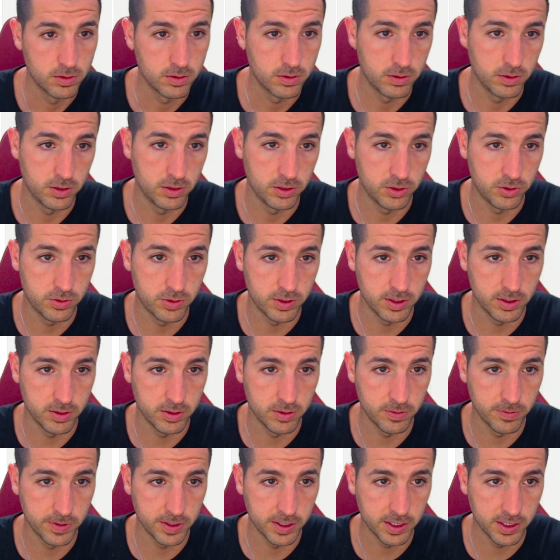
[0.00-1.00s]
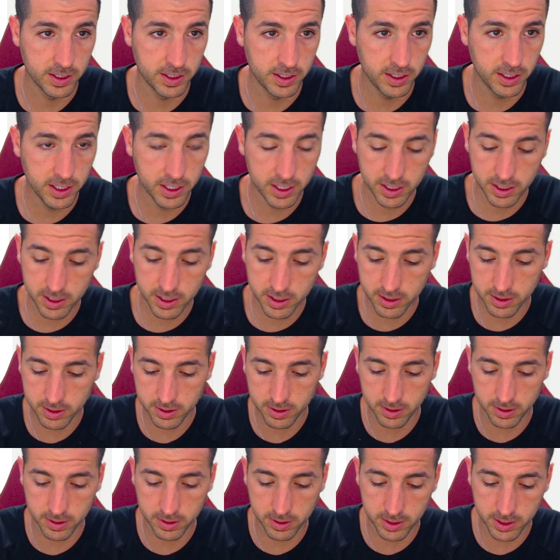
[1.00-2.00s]
this one over
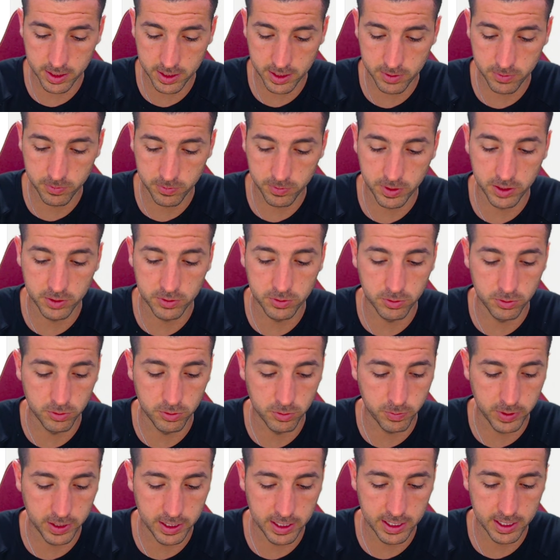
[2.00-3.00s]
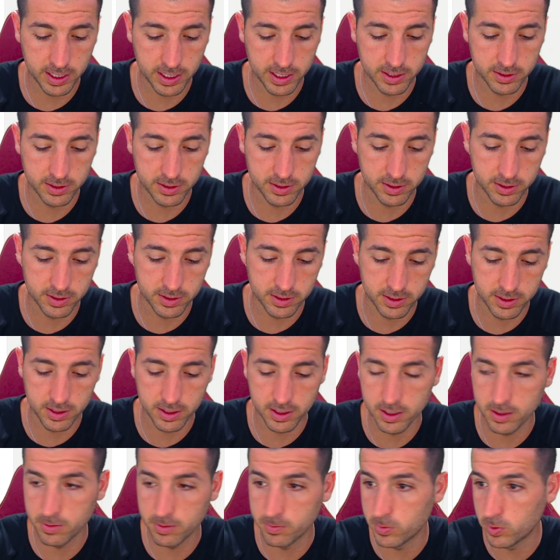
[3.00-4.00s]
here, then we need to do plus the
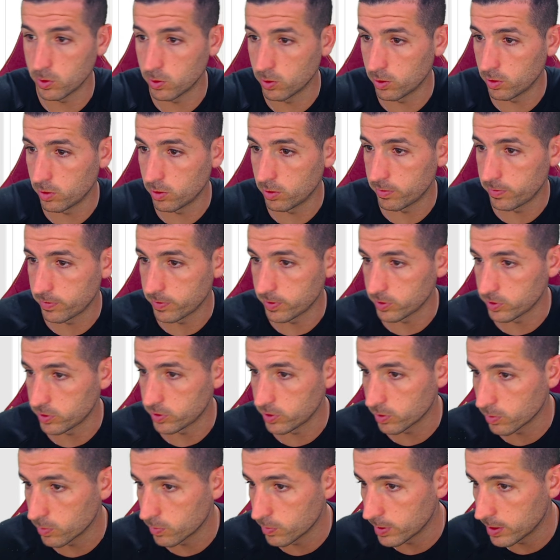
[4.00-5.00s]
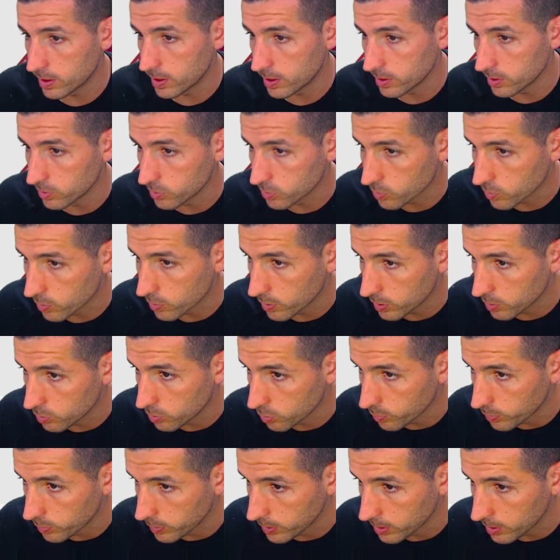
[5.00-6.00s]
sum of the second one is going
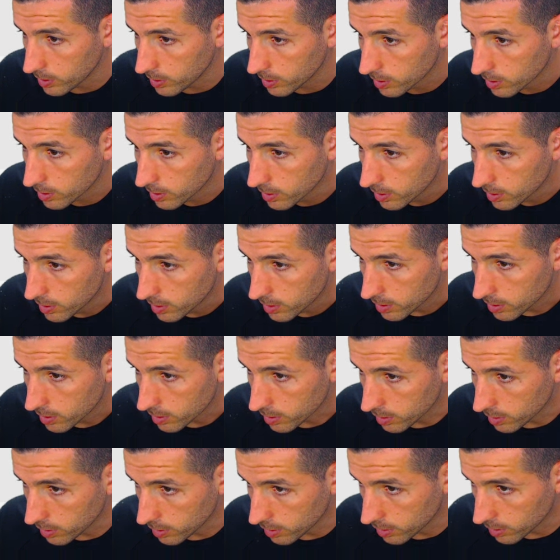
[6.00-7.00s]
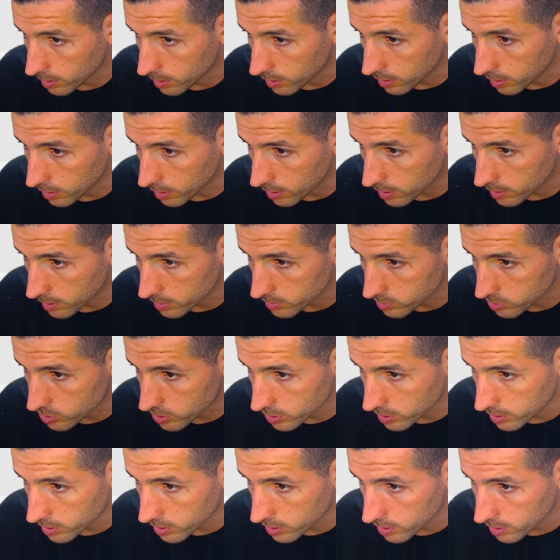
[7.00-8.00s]
to be the, let's
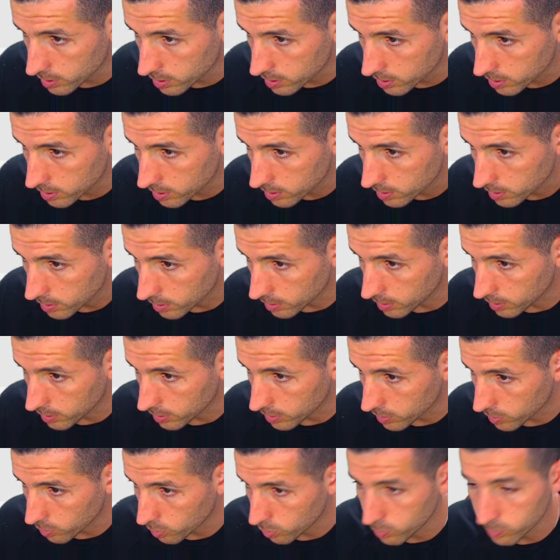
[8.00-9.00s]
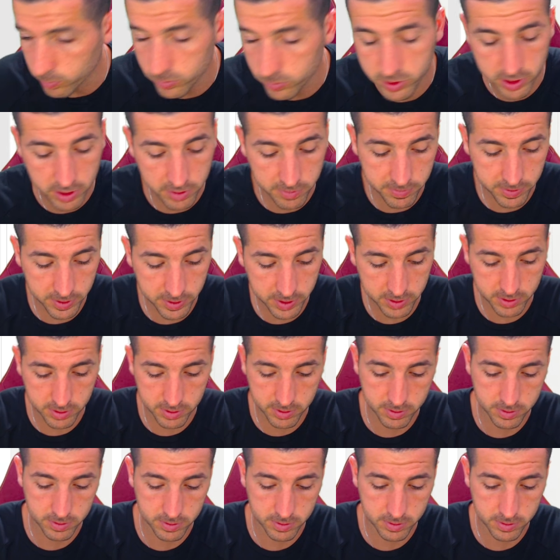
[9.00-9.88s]
check, the room service.